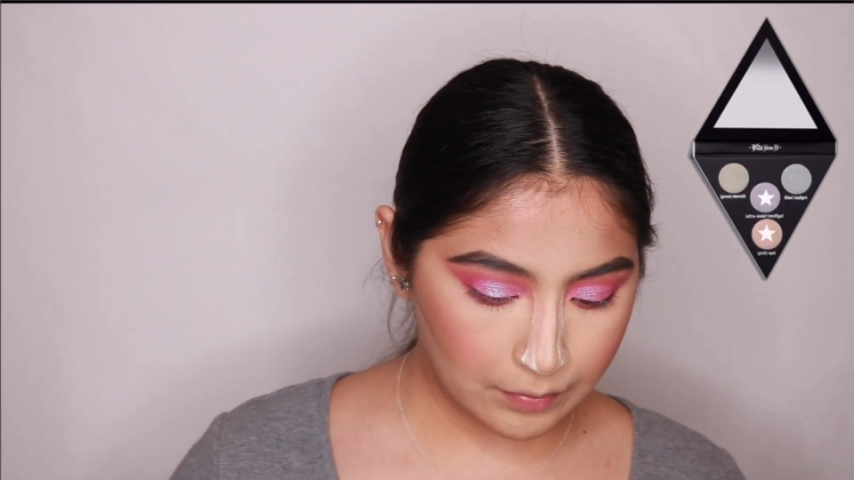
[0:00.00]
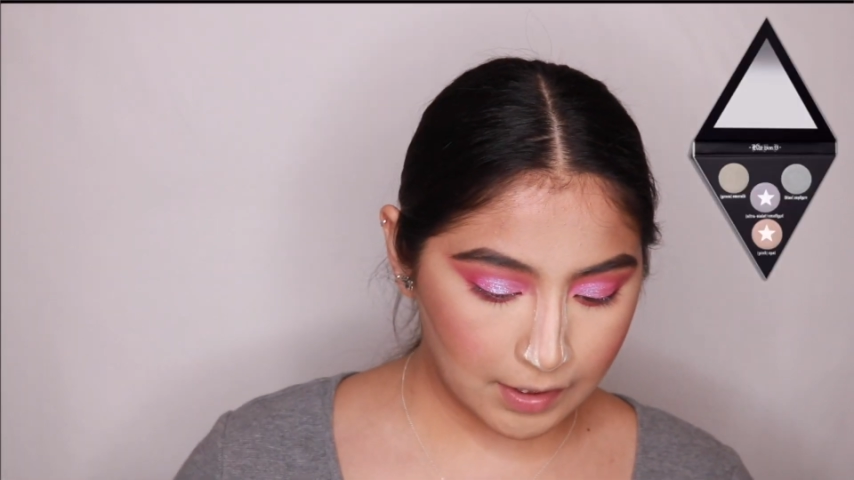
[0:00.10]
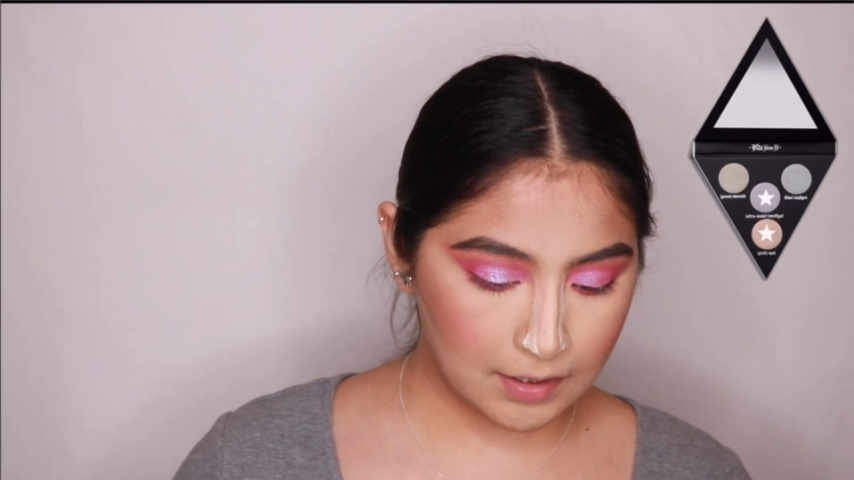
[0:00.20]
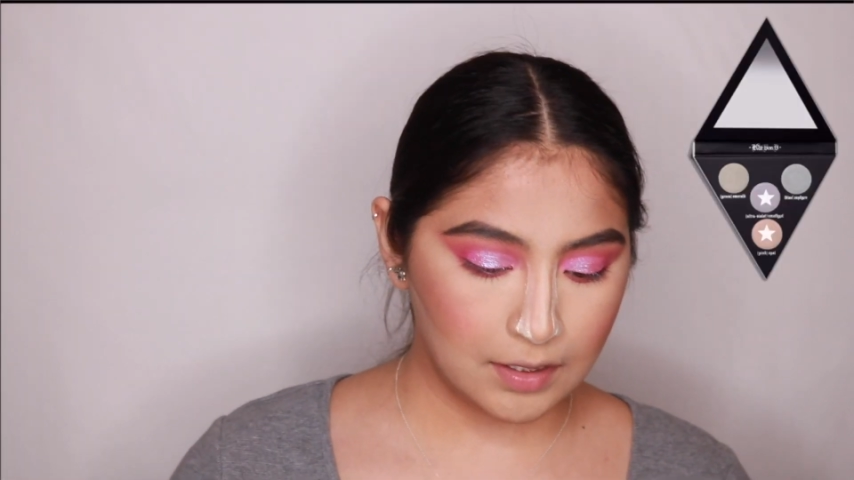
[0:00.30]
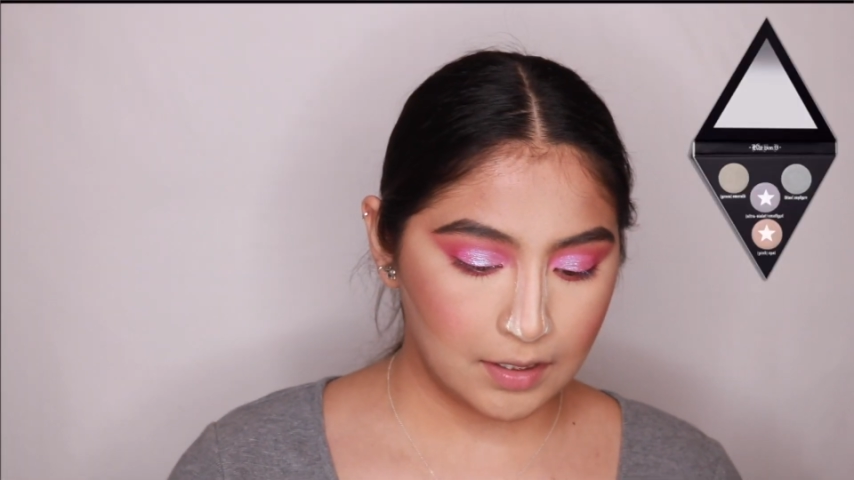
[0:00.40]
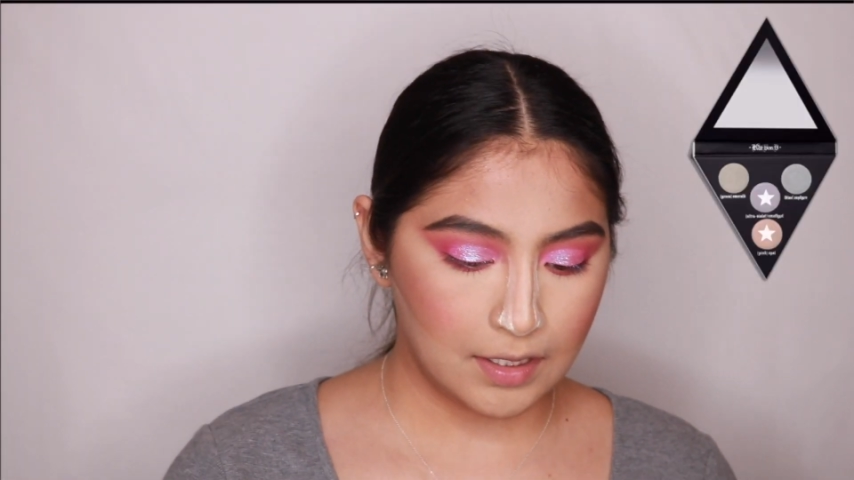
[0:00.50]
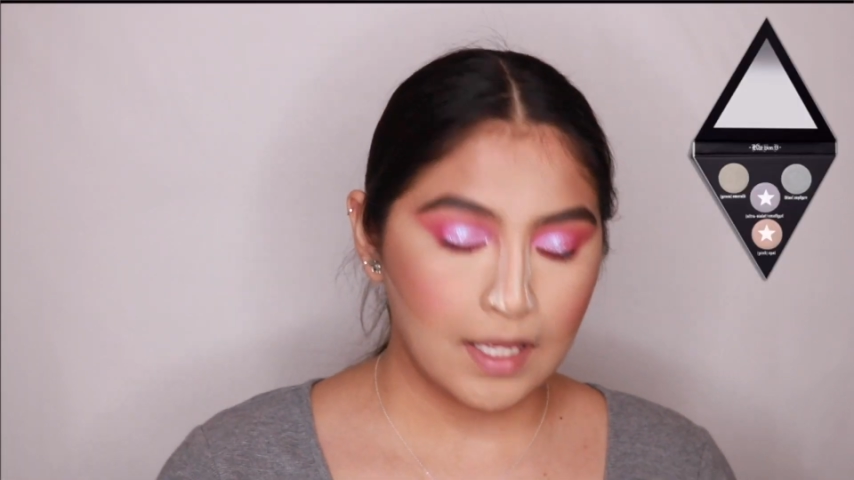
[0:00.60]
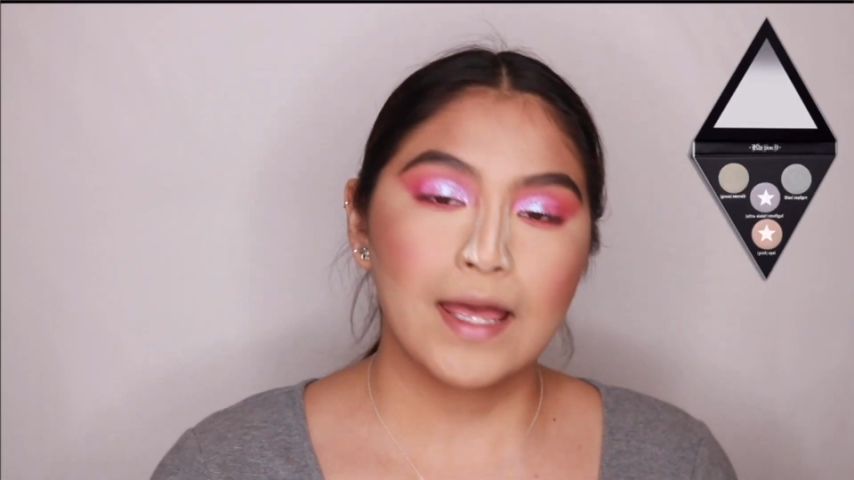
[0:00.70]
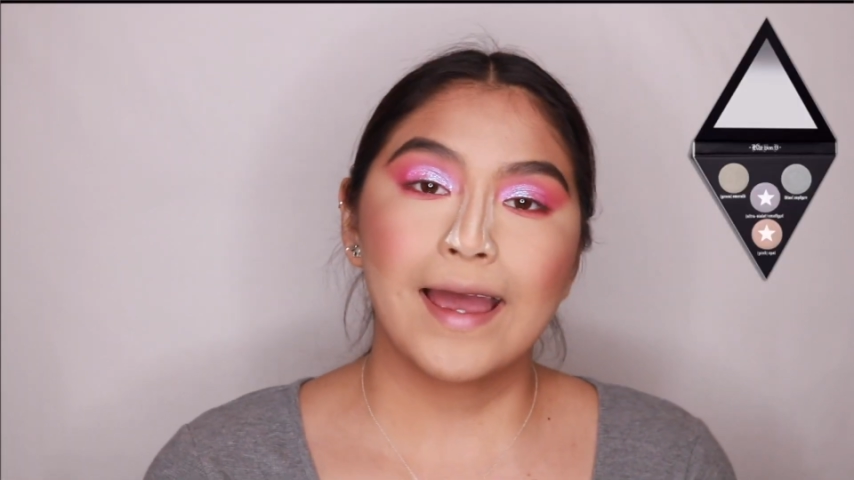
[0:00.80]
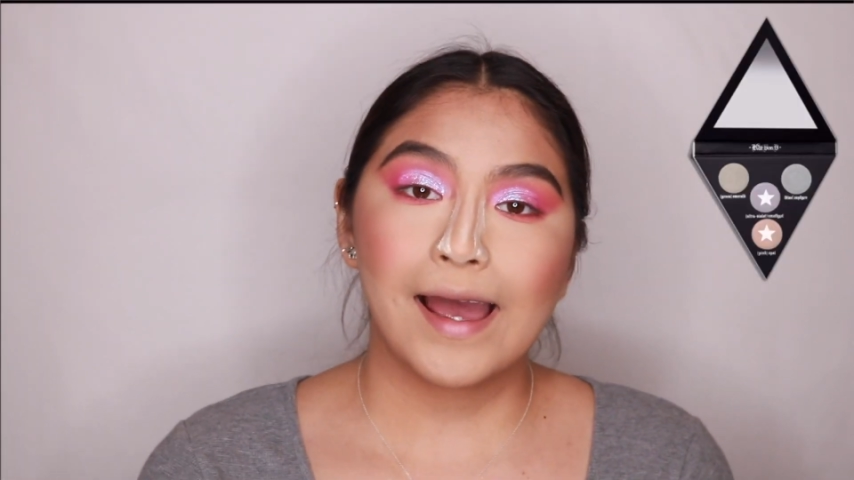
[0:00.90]
my
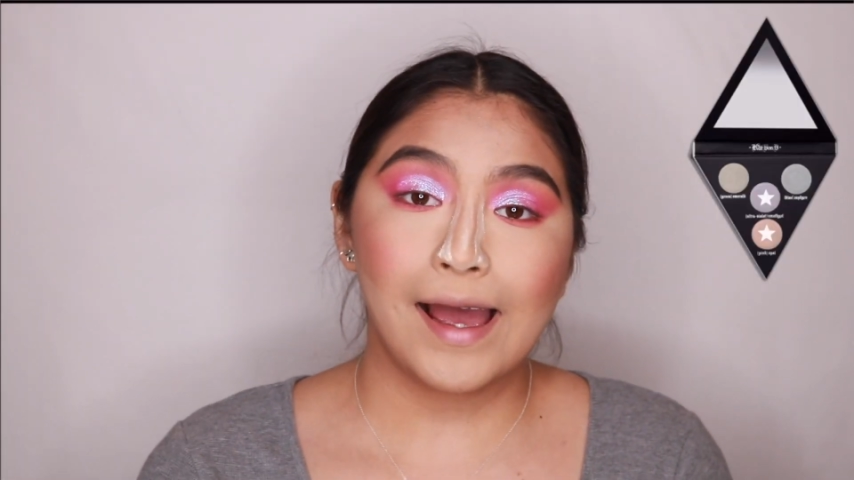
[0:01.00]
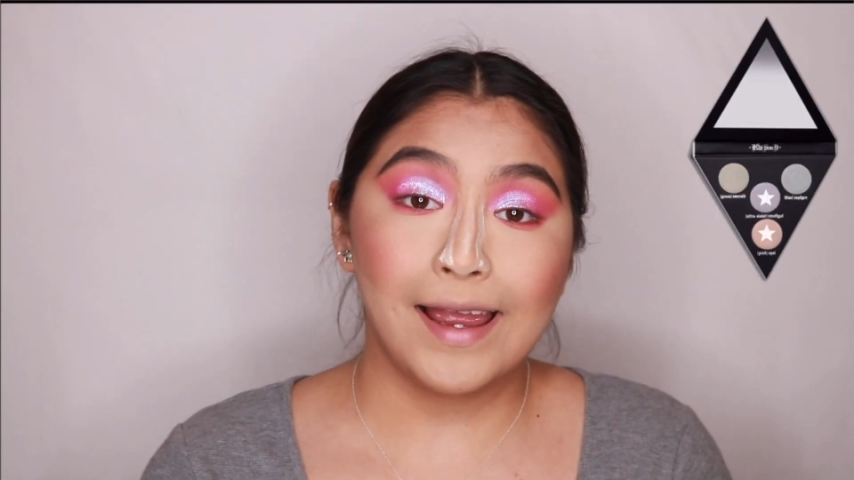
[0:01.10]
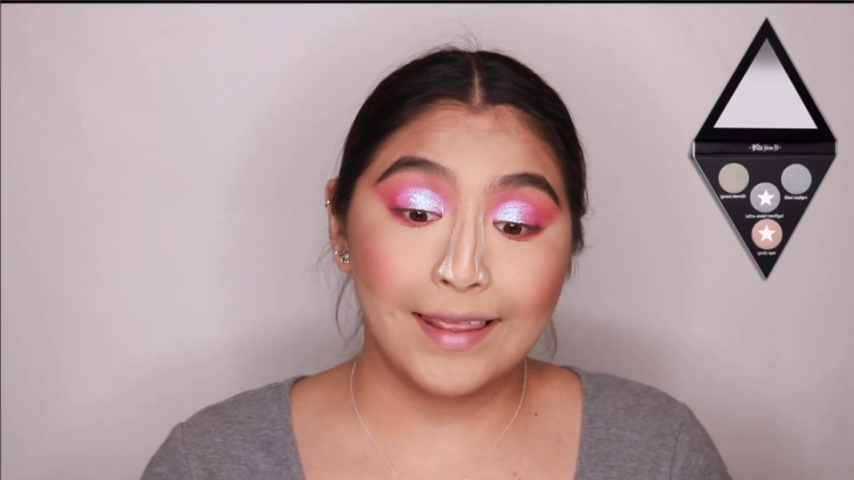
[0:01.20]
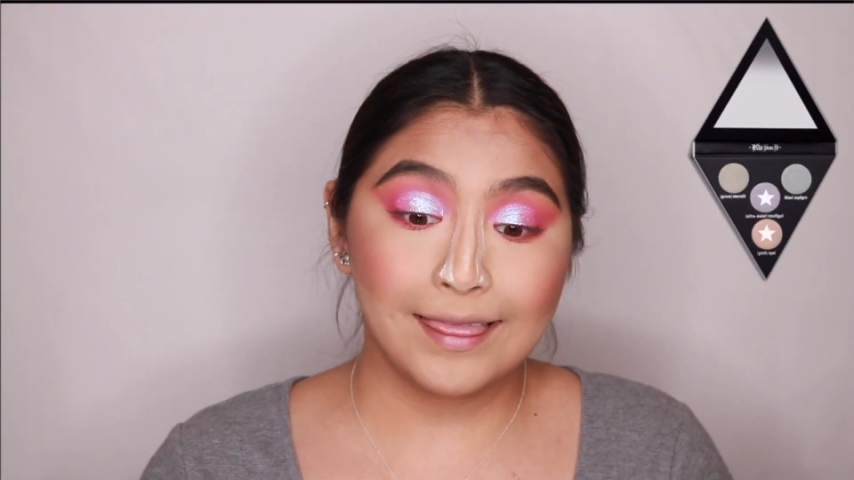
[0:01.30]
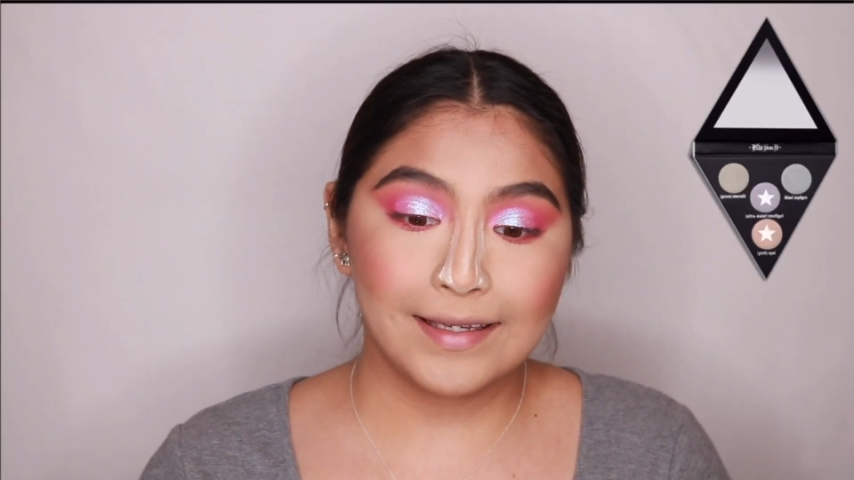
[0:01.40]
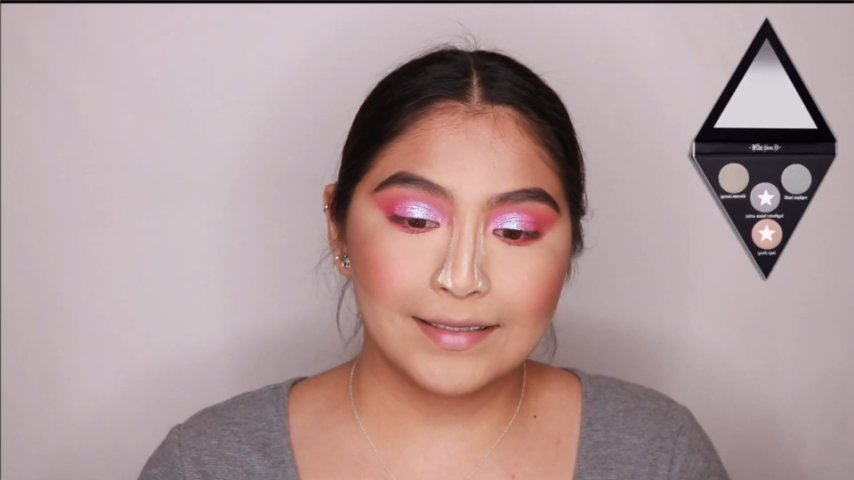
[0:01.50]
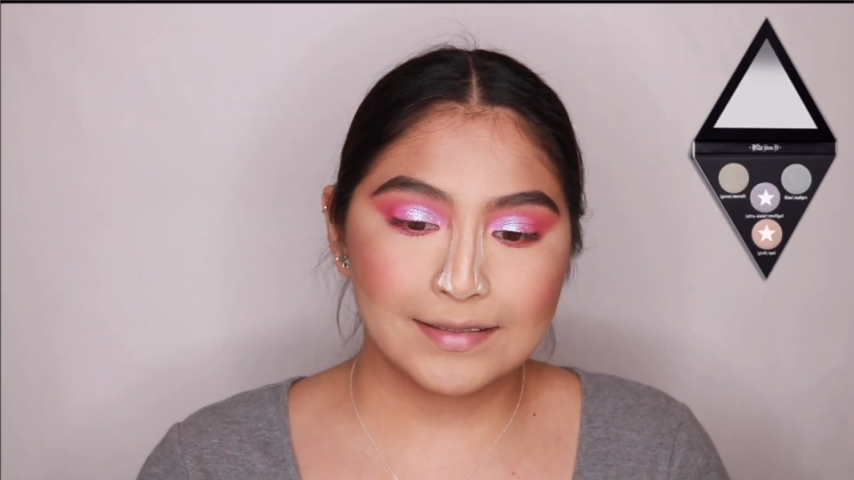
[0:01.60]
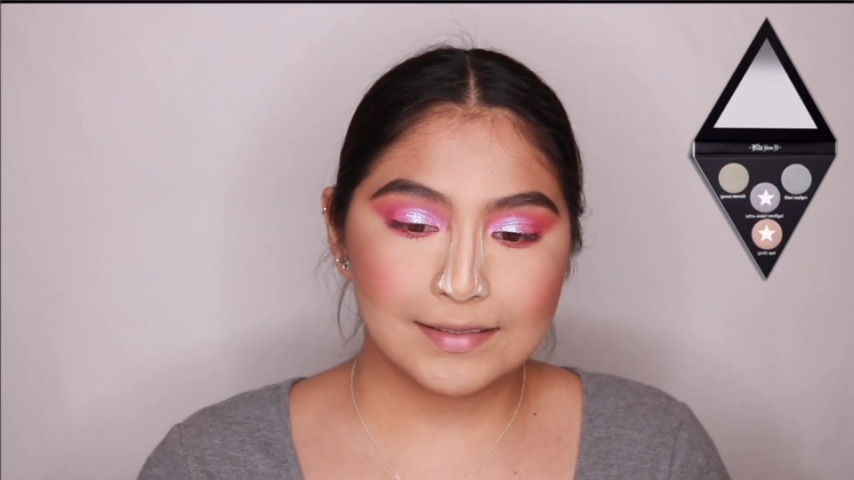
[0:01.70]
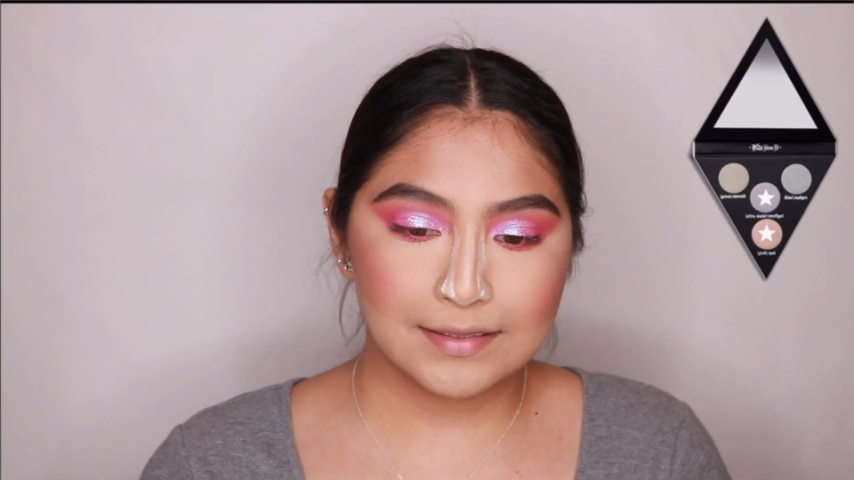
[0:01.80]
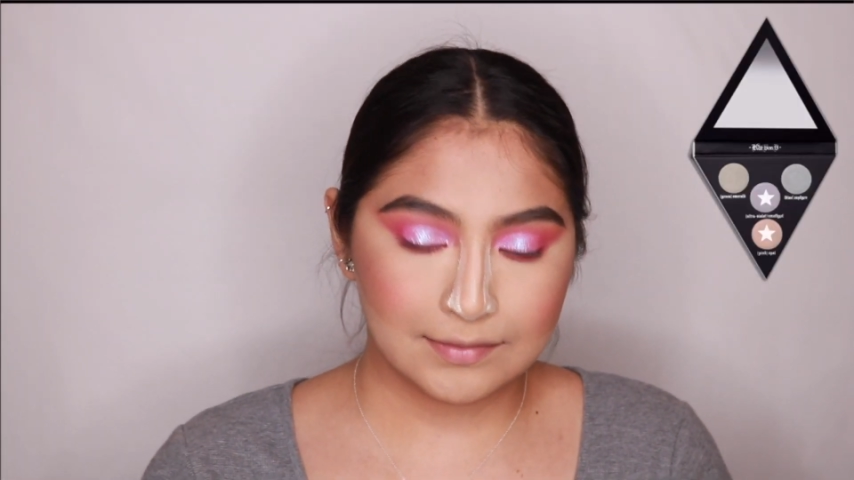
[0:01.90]

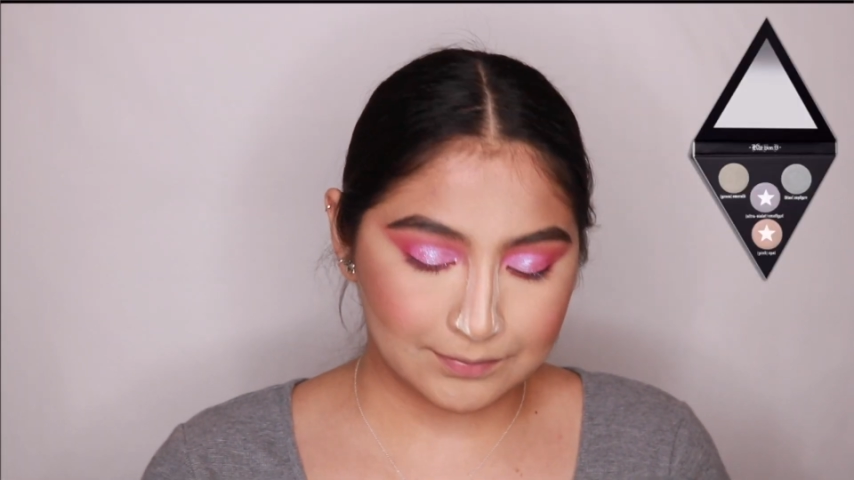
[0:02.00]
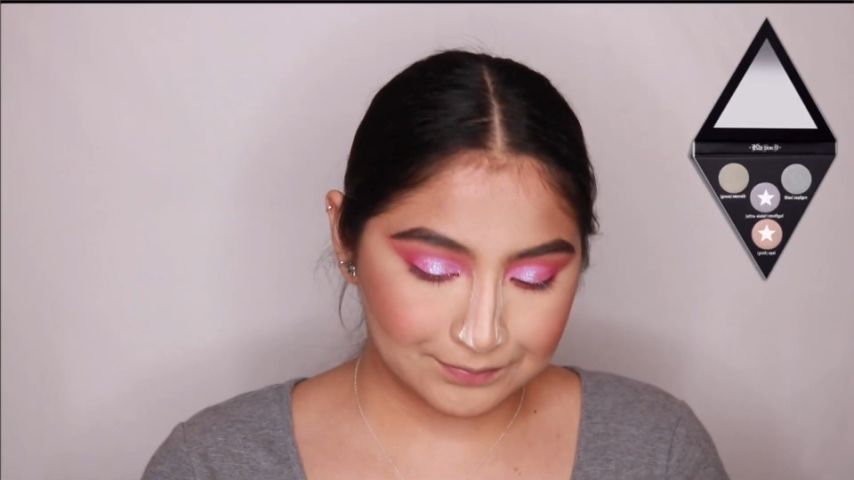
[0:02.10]
highlight.